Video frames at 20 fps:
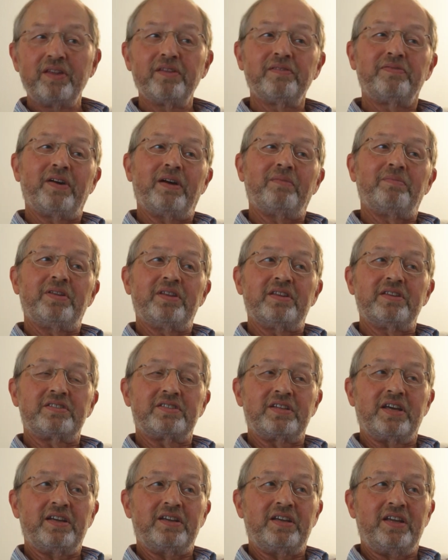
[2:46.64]
other family that
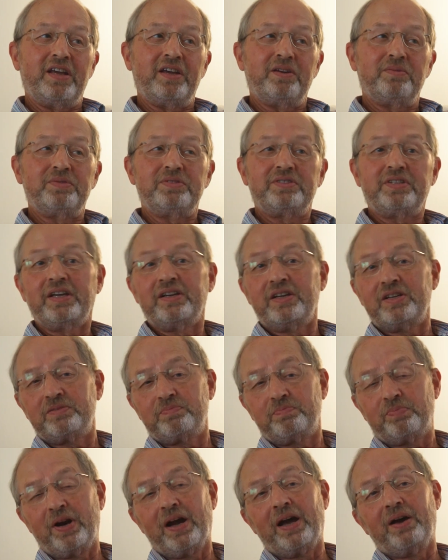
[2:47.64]
stayed here was Dennis
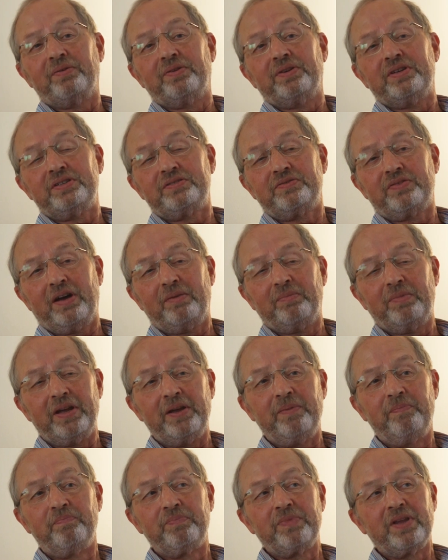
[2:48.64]
Brown and his
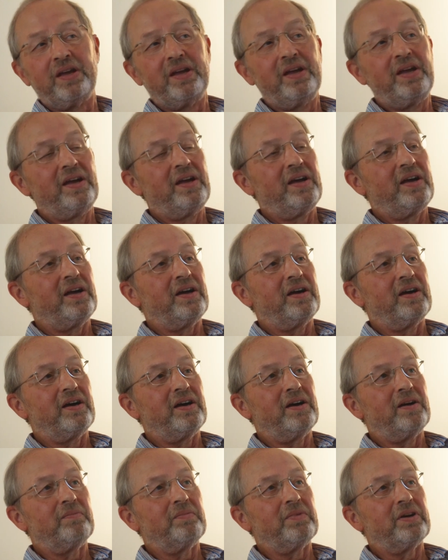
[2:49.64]
family.
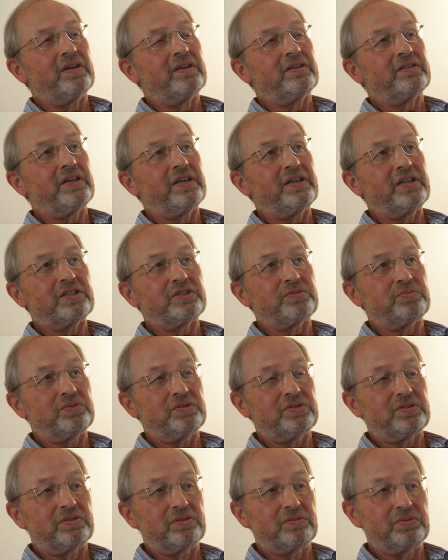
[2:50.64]
Dennis
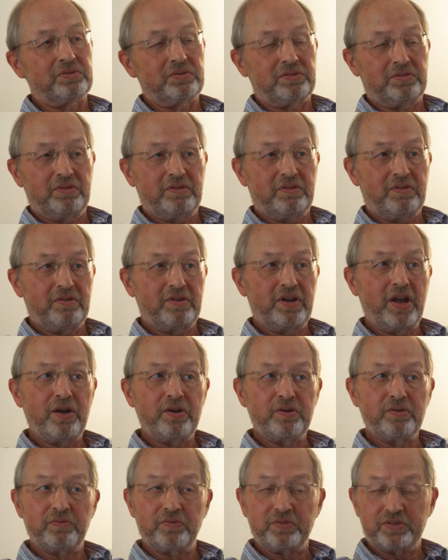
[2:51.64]
was
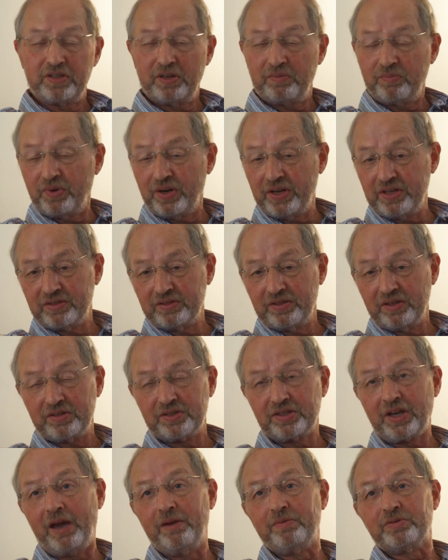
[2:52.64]
known for some reason that
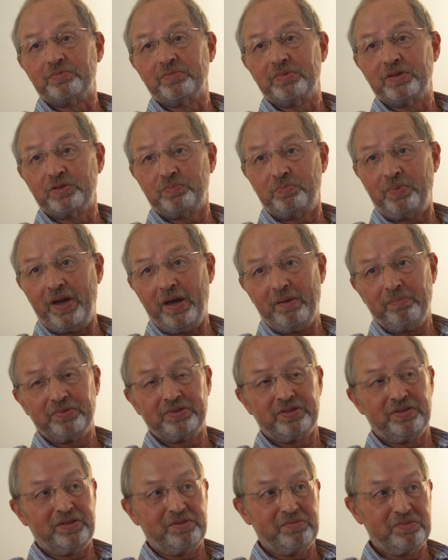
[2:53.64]
escapes me as Pip,
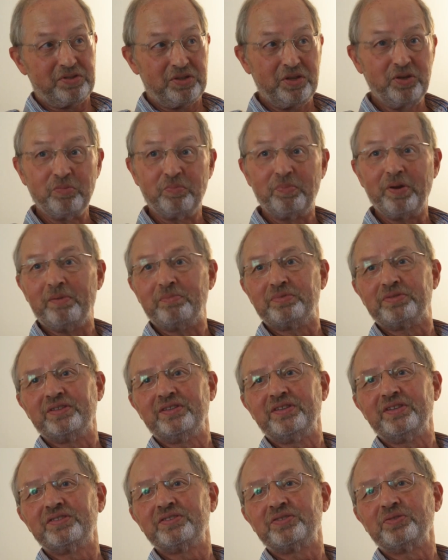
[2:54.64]
so there was two Pips
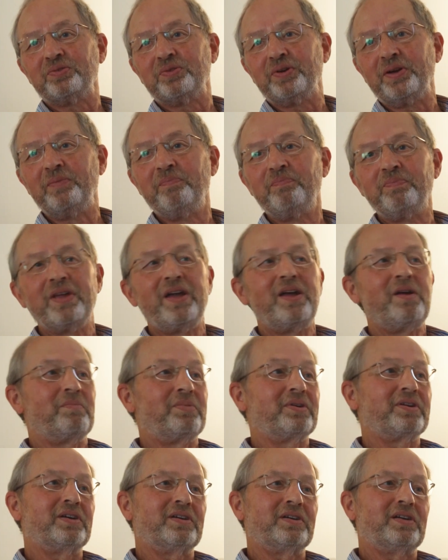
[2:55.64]
in this story,
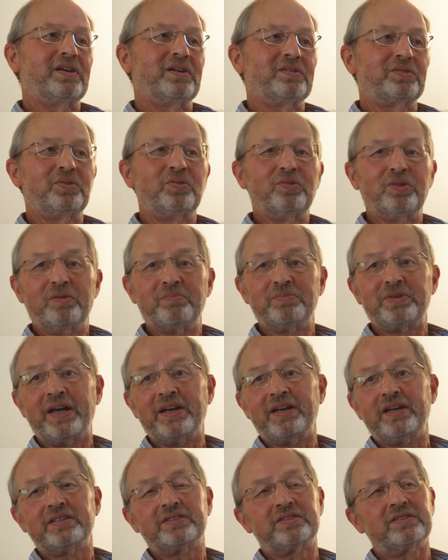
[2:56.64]
but I'll call him
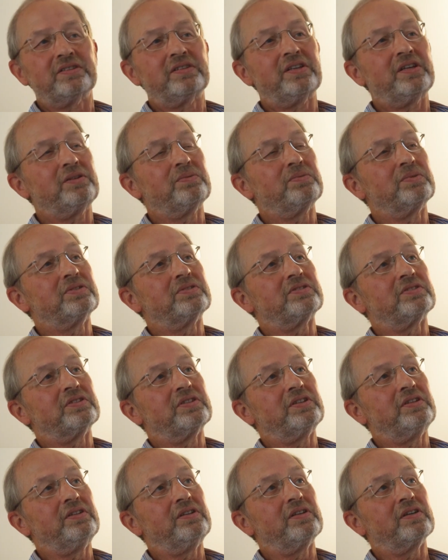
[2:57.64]
Dennis, and
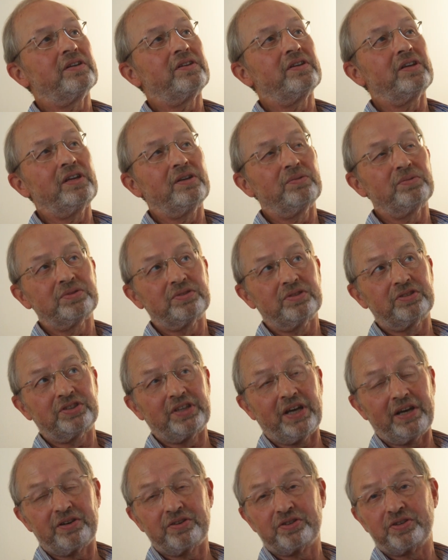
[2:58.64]
I think he was the
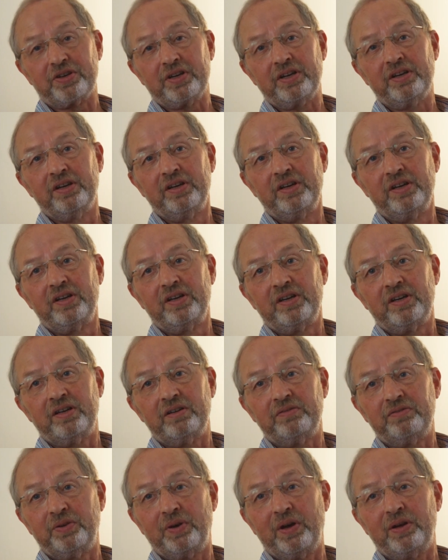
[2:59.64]
secretary
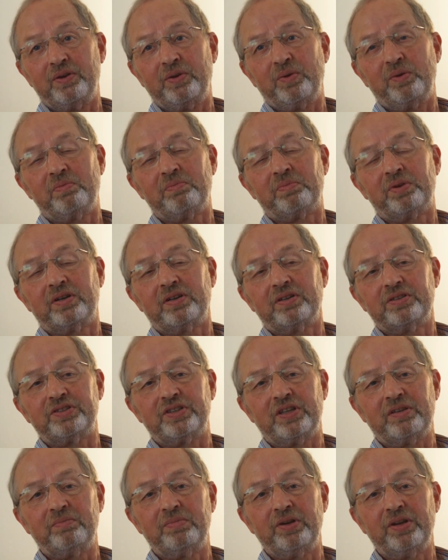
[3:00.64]
of the NUM branch
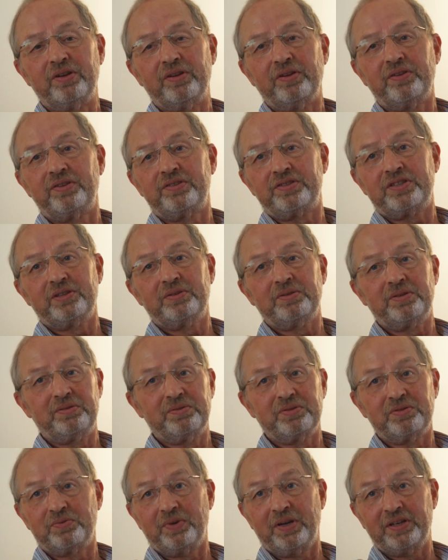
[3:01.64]
in Blydydd, so he
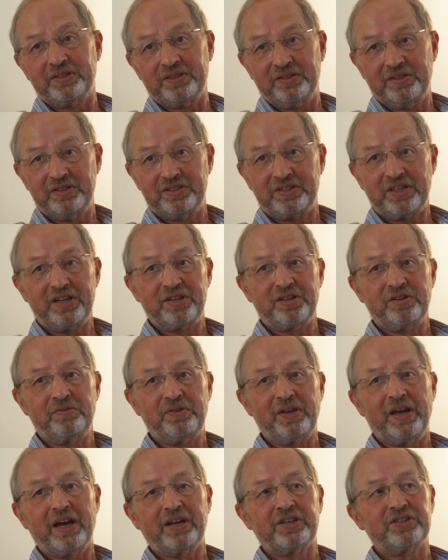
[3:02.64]
was right at the centre of
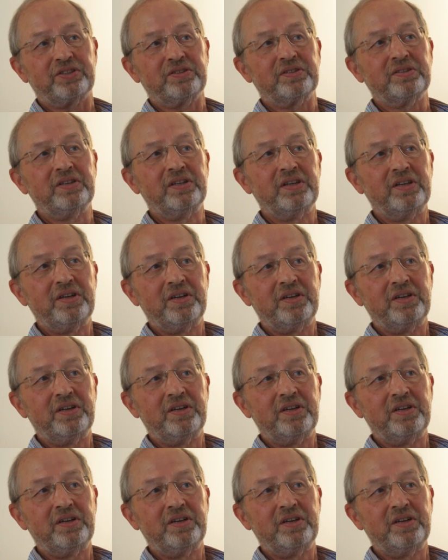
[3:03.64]
the action,